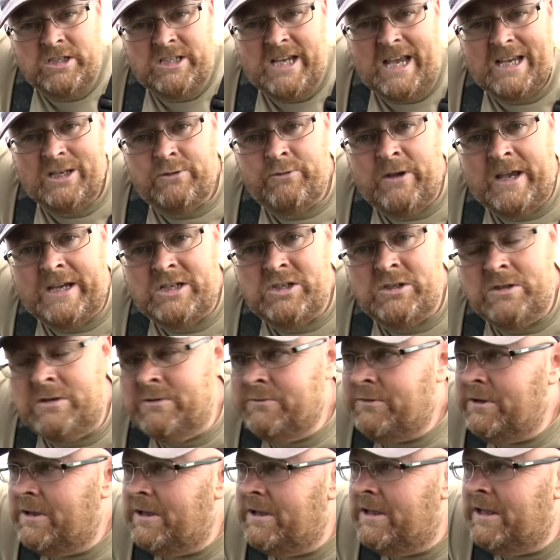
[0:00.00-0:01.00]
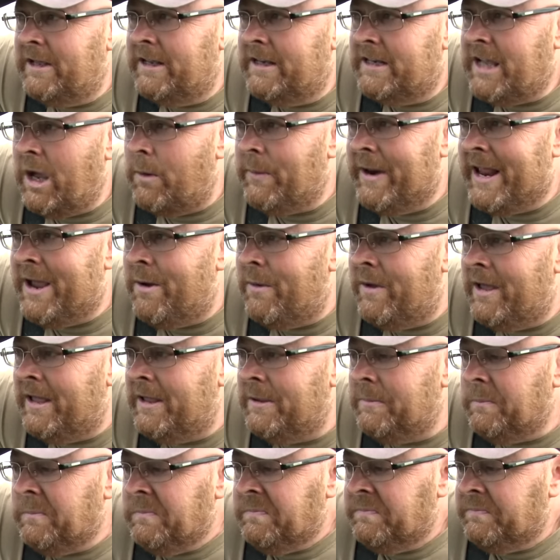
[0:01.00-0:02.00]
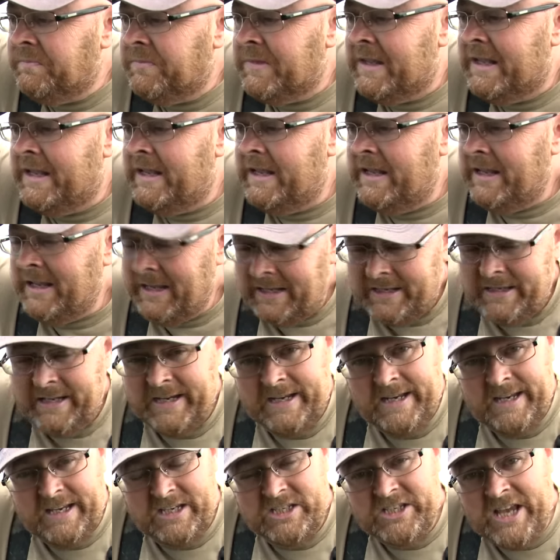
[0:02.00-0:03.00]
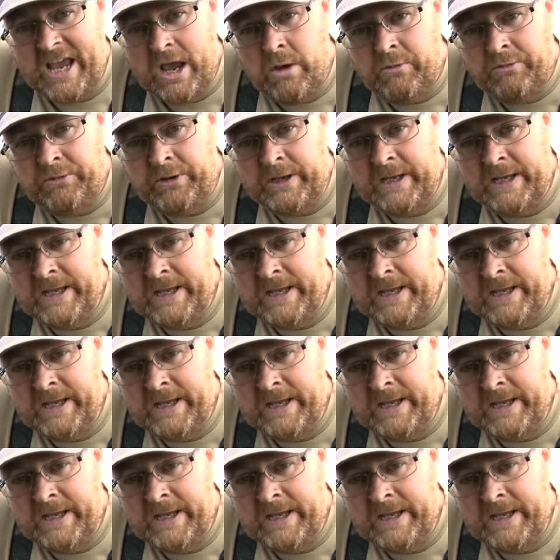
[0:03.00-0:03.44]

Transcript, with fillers: satisfaction of going out, digging it yourself,